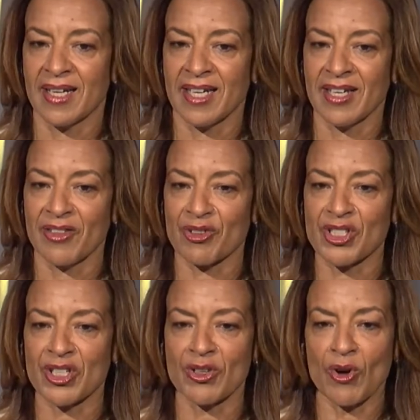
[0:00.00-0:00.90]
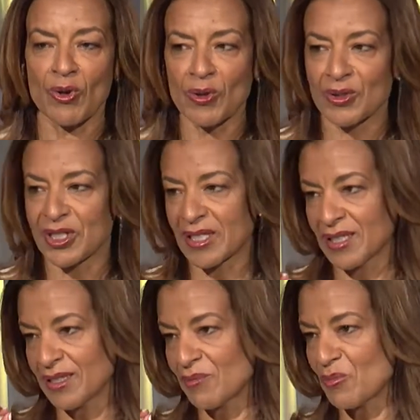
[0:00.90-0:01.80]
There is an old
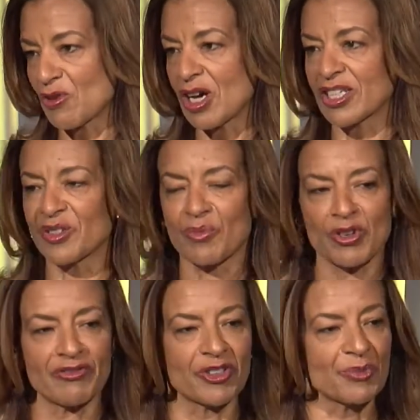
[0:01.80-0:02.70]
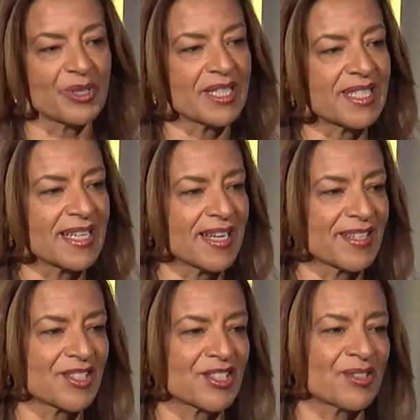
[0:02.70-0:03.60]
Moroccan proverb that
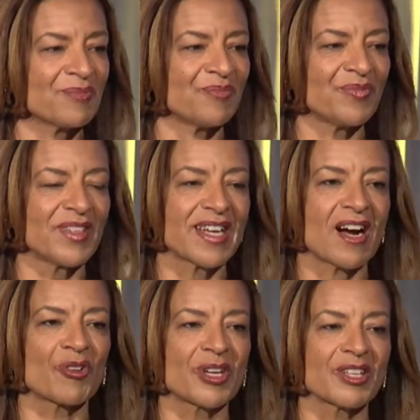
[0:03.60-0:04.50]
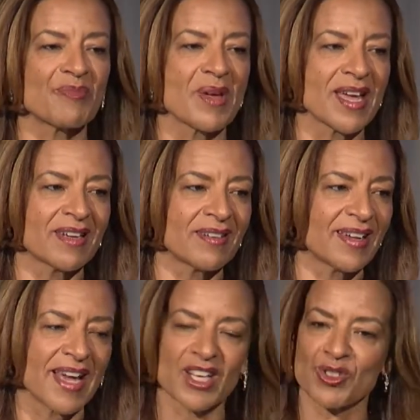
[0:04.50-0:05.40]
says, "The arrogant man
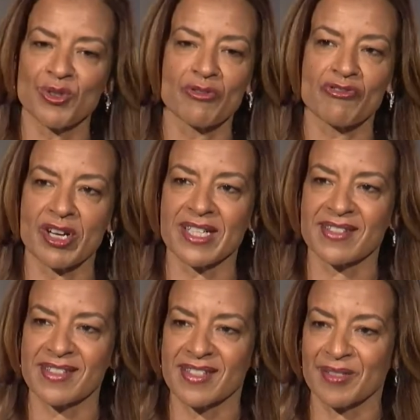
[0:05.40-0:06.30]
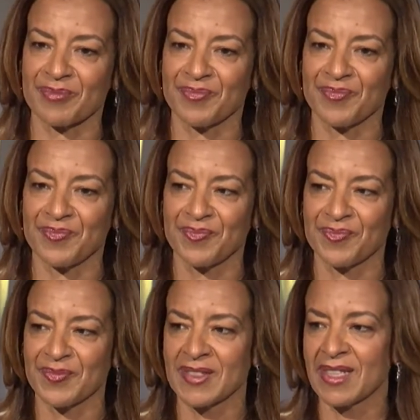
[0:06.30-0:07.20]
has no friends."
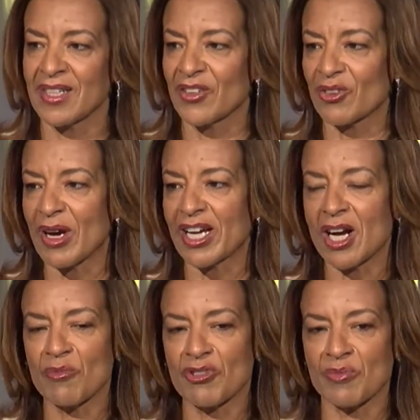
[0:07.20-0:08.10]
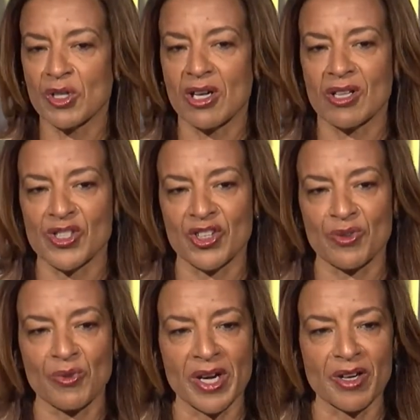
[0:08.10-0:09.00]
So I come from a culture
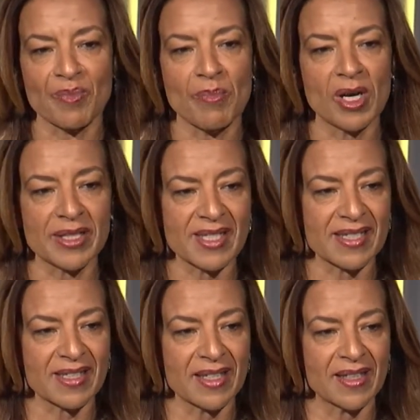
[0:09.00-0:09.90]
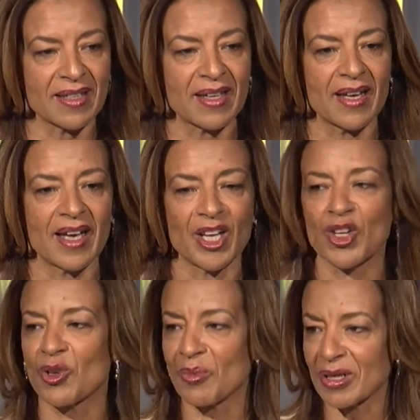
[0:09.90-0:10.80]
where modesty and
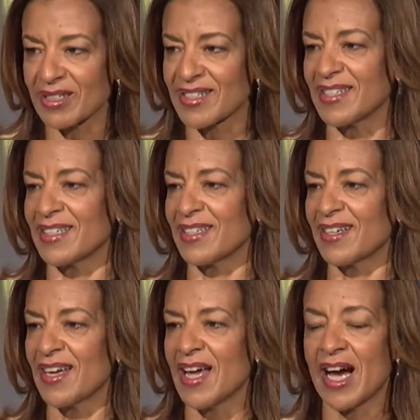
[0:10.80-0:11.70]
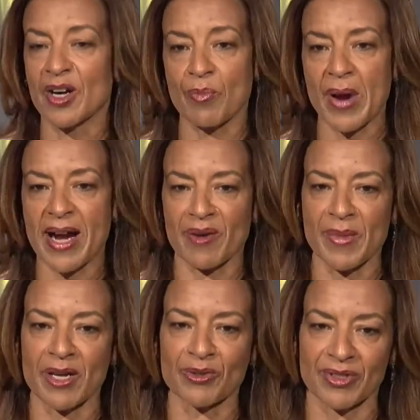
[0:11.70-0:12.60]
humility are
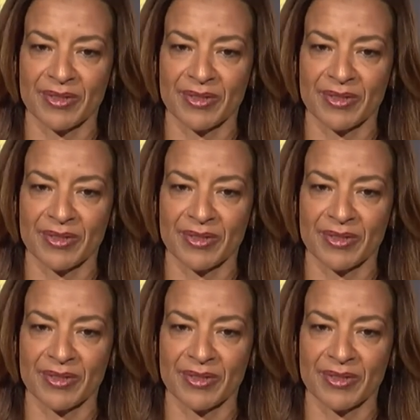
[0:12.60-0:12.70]
paramount.